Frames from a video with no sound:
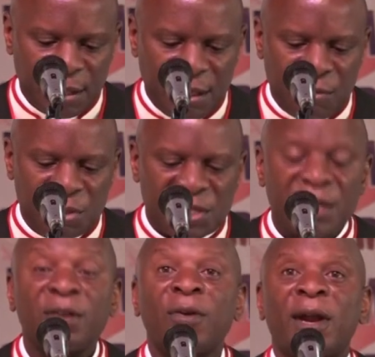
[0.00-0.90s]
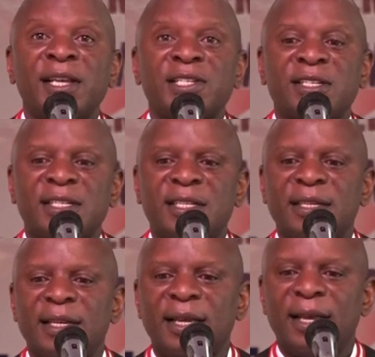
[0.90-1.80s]
The reason
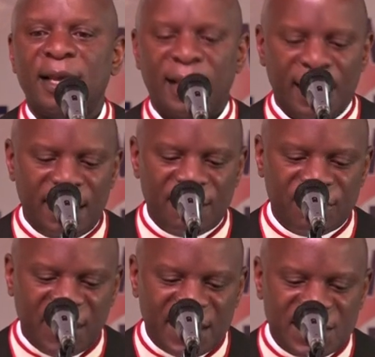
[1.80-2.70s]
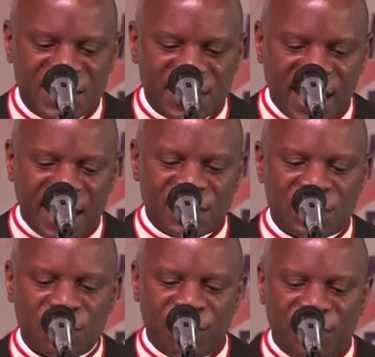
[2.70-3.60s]
Christ invites
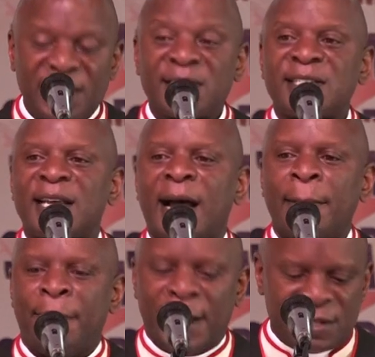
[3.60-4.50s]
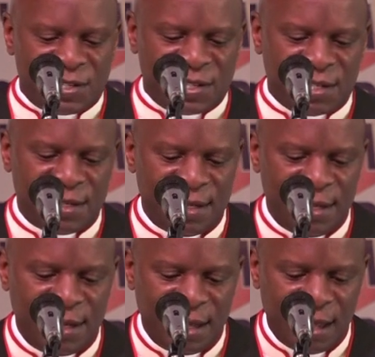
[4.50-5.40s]
us to face our past
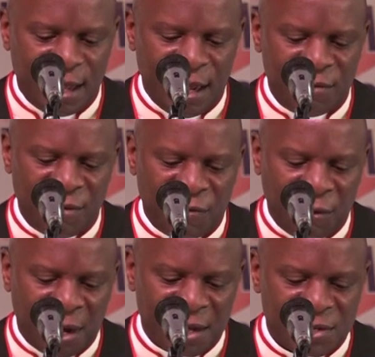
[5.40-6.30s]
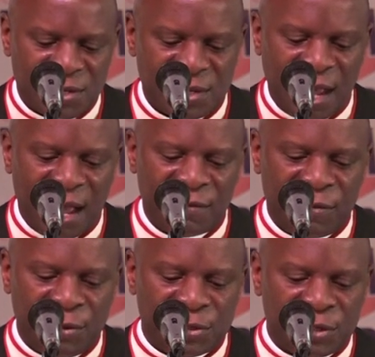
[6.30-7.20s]
and refocus our
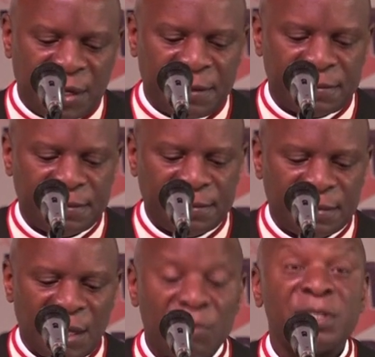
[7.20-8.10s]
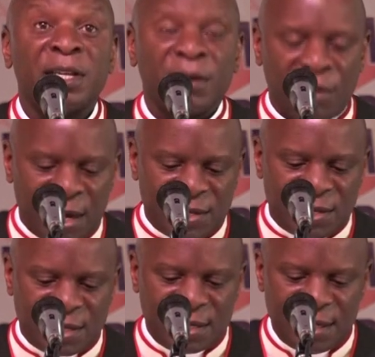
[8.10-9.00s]
future. The risen
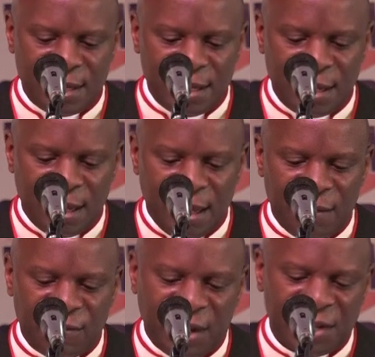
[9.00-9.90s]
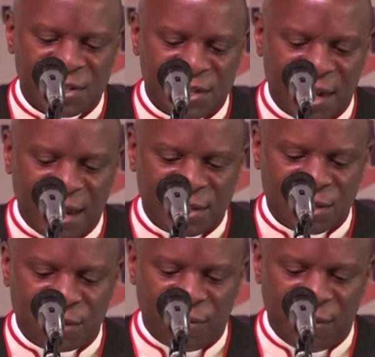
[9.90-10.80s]
Christ invites
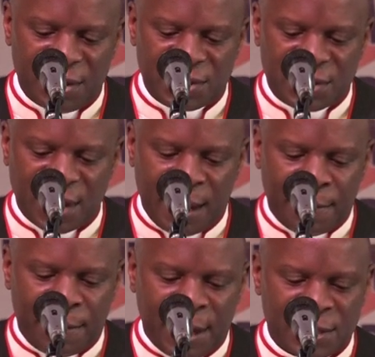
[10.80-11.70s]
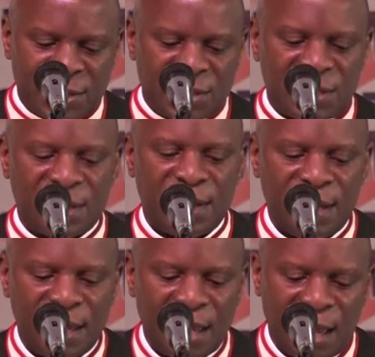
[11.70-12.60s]
us to face our past
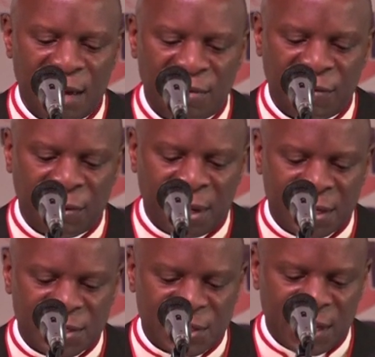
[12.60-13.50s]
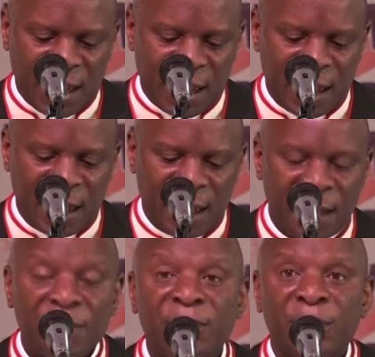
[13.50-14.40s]
and refocus our
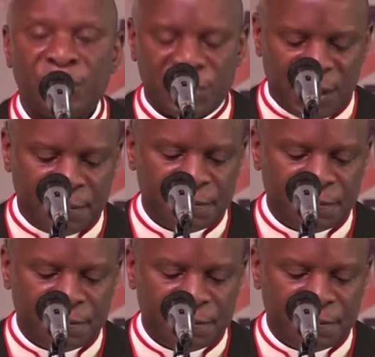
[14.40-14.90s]
future.